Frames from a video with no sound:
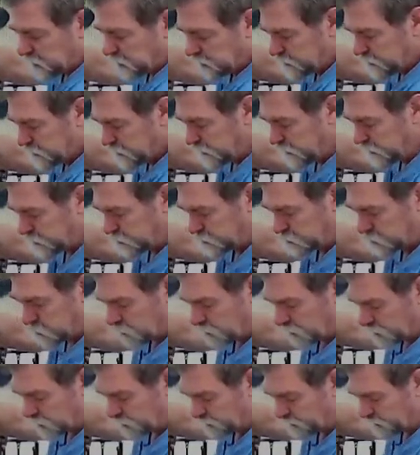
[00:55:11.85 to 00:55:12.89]
The tape was
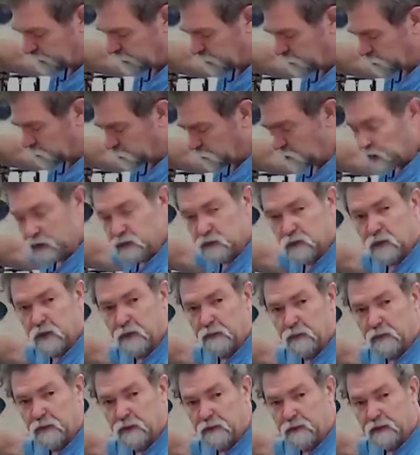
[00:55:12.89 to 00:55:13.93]
where the fold was, where
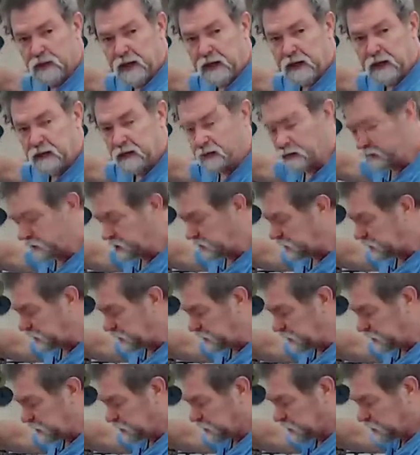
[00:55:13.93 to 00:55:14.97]
I put the bag on
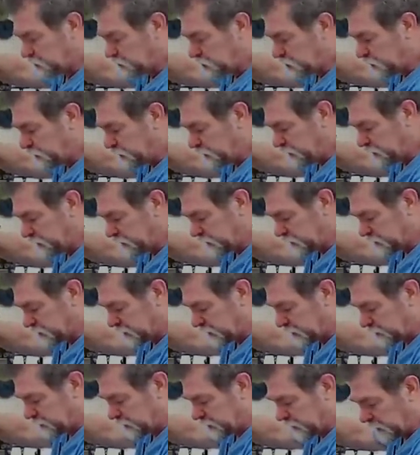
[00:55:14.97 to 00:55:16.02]
to stop any dust
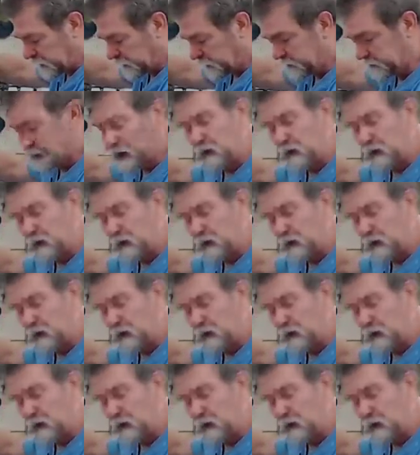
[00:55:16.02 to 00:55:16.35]
coming up.